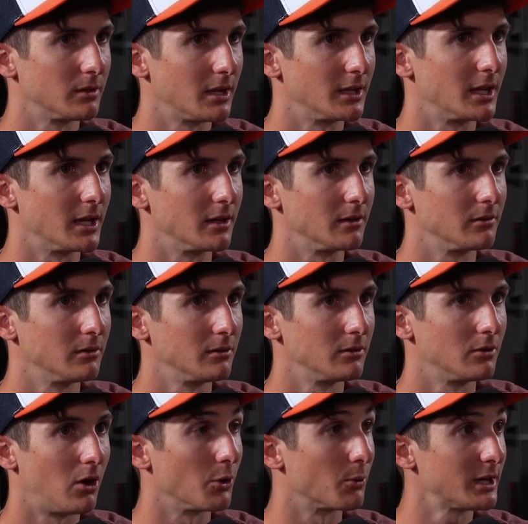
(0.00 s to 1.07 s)
And then
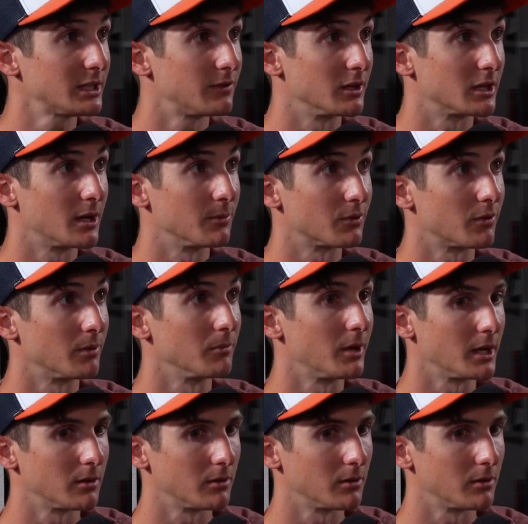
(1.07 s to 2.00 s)
all the rest of it comes from